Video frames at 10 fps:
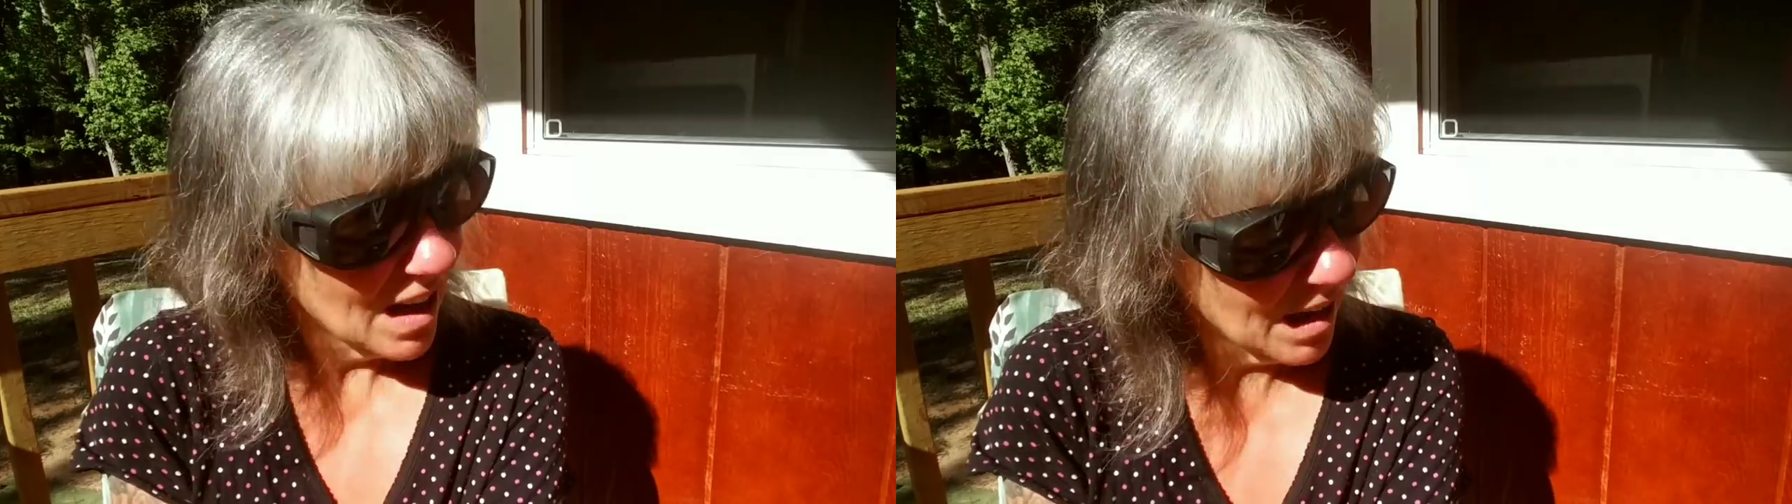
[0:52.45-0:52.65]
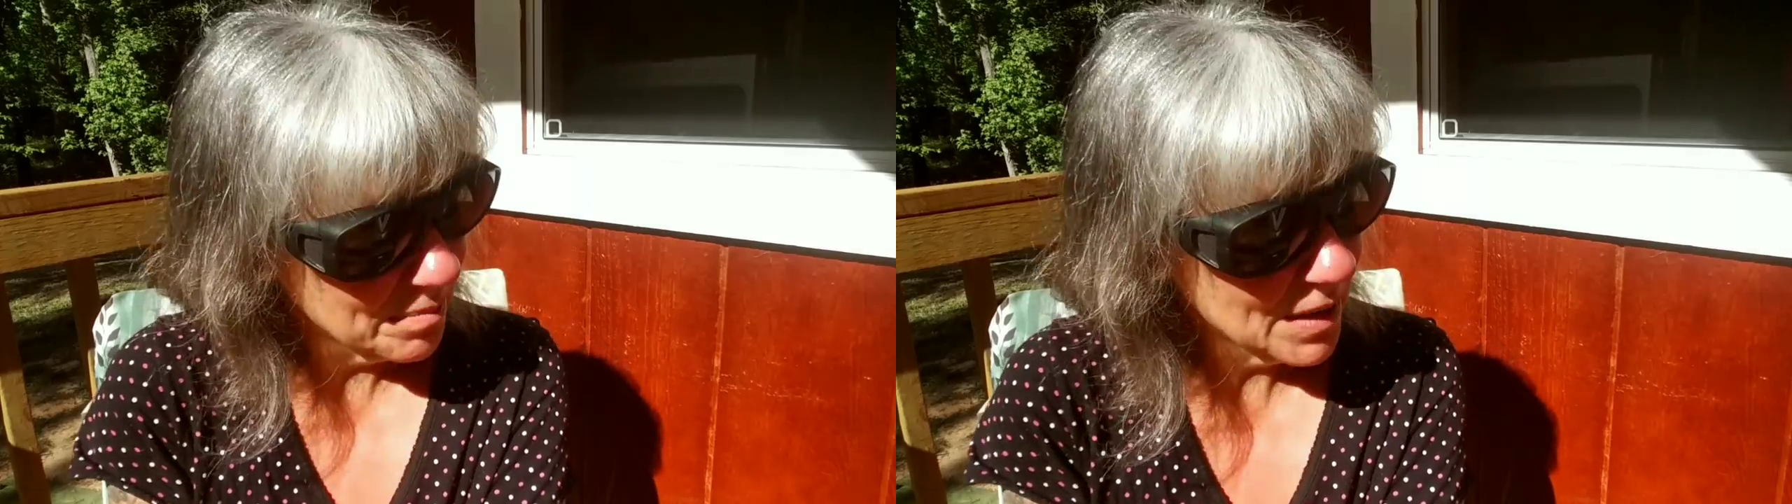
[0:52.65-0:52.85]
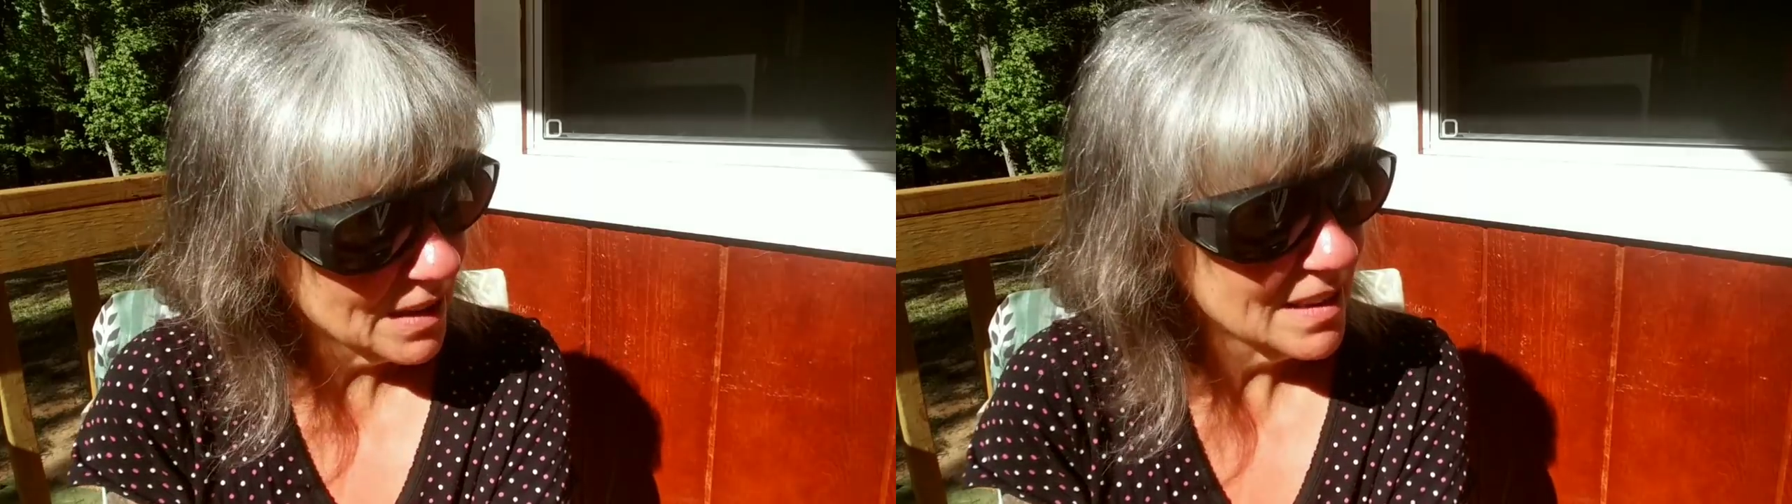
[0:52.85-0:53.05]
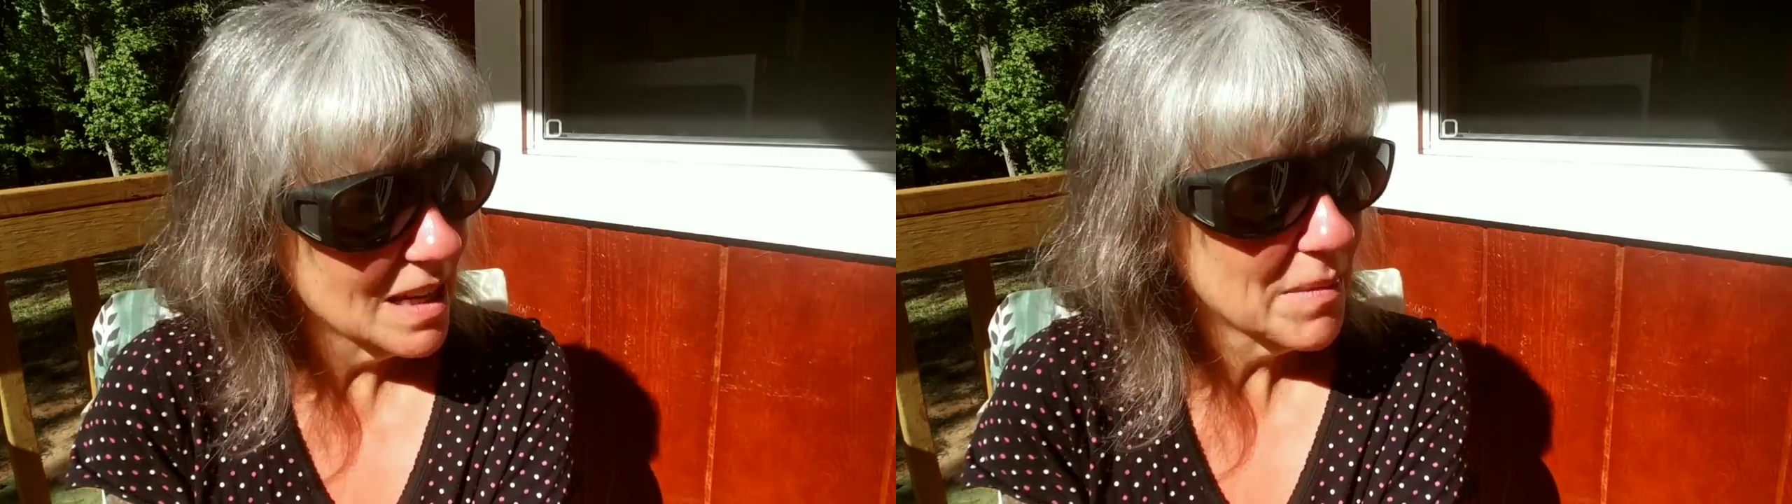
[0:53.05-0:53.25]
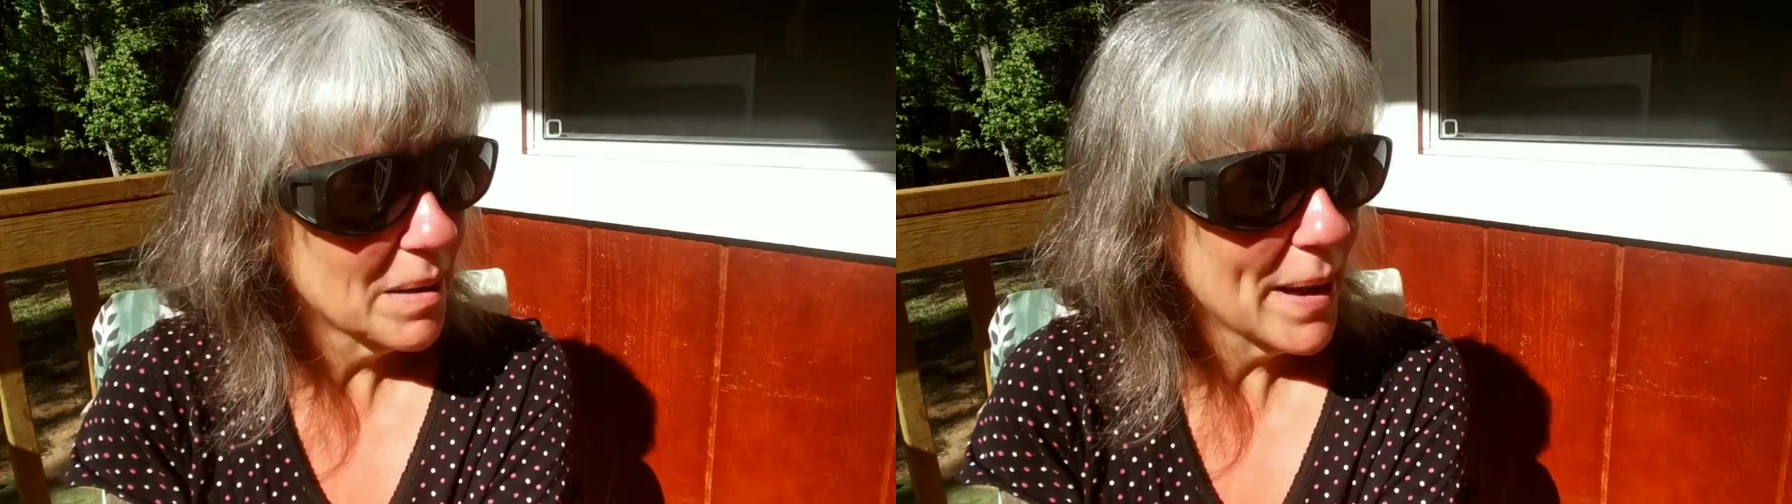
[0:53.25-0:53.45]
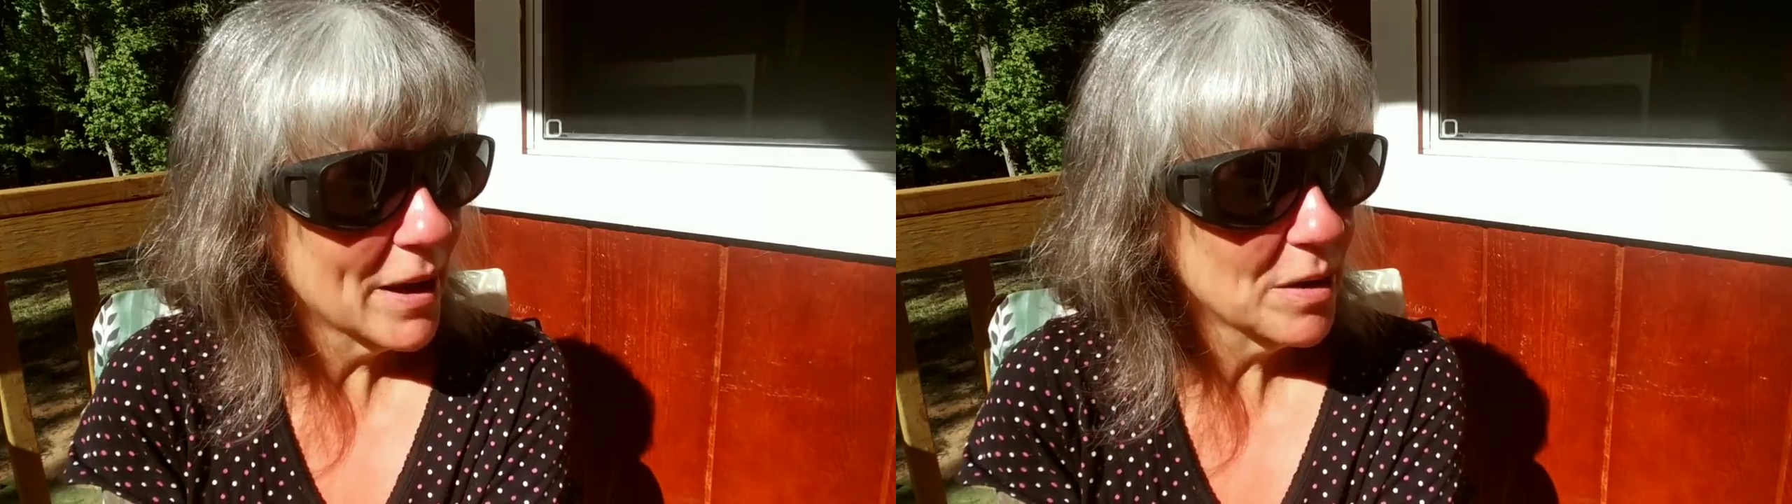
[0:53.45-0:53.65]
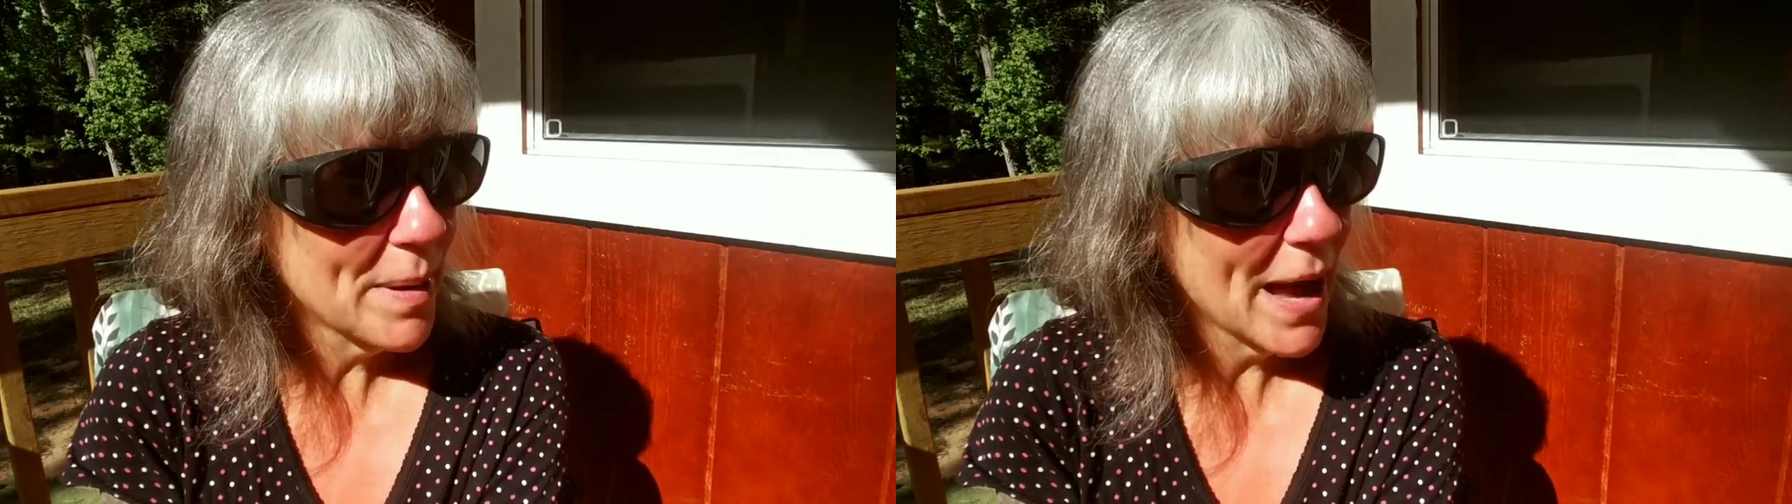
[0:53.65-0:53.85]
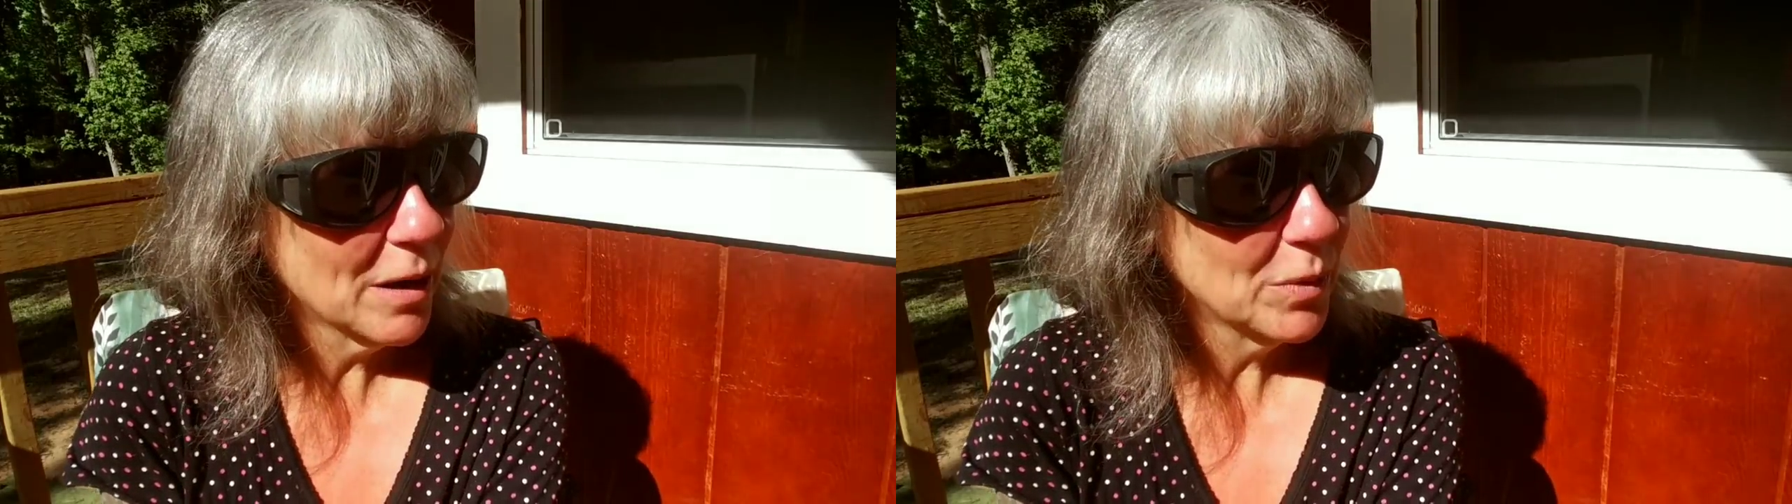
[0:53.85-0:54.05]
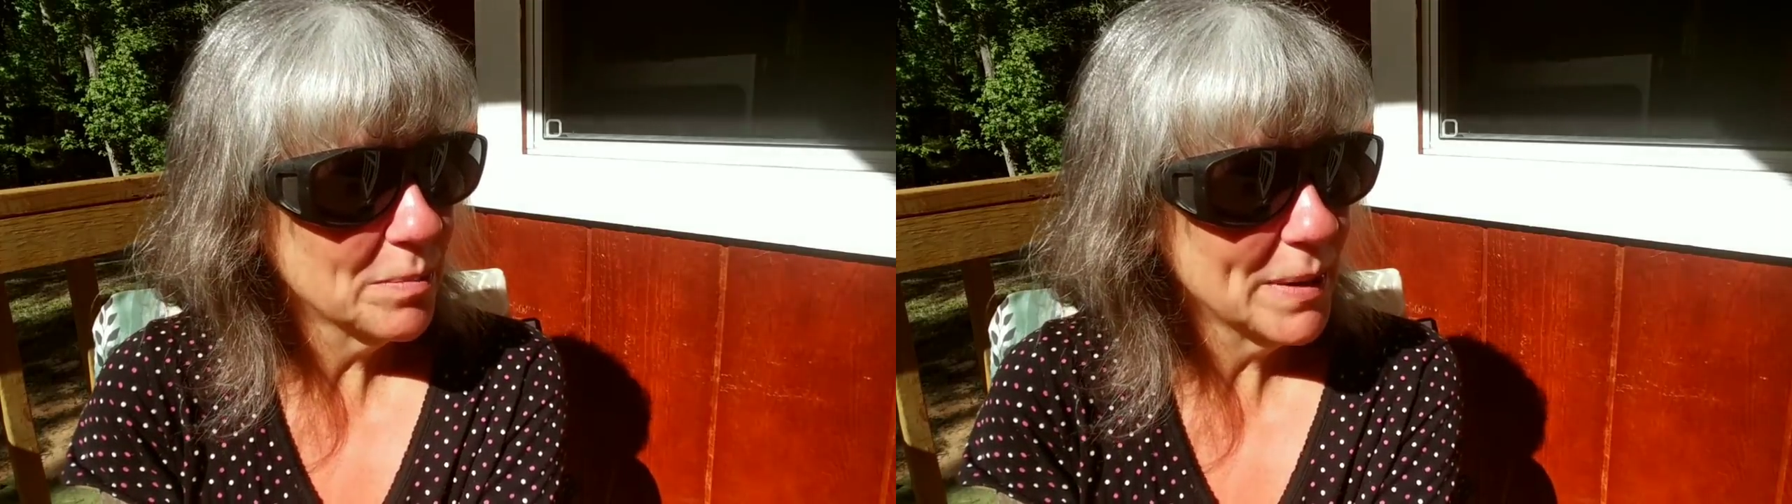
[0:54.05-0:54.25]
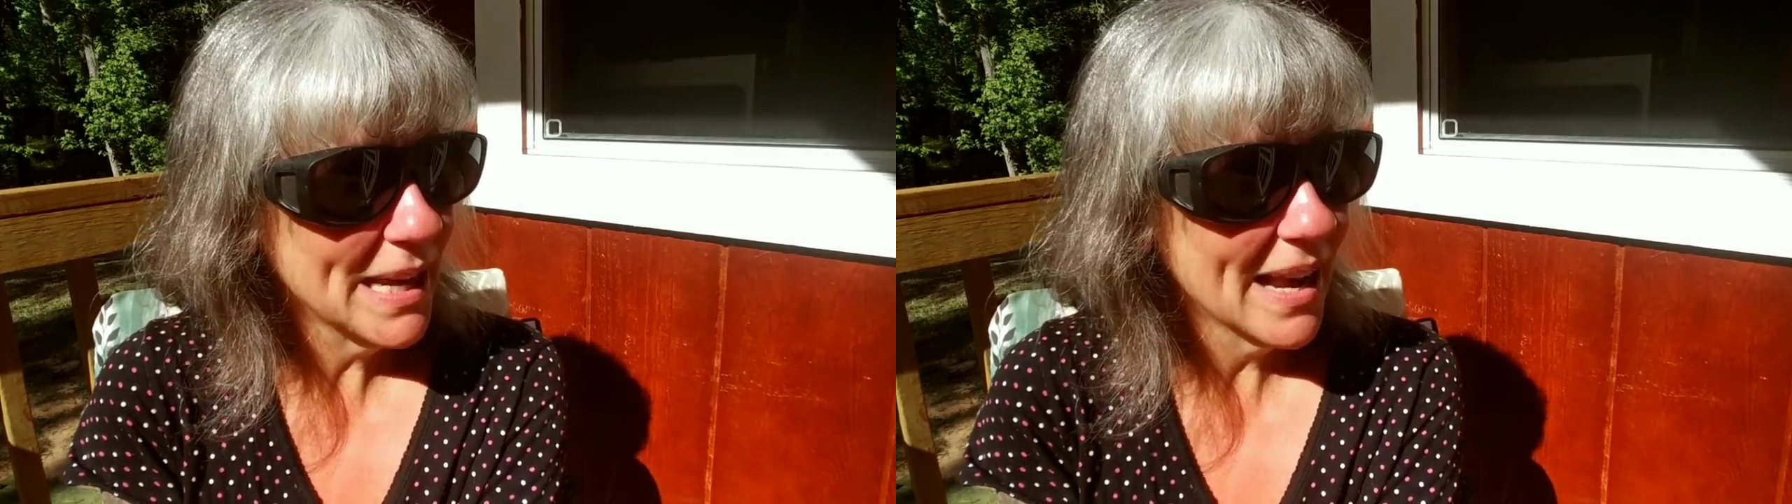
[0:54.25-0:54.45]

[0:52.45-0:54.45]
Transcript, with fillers: I'm going to take my battery pack with me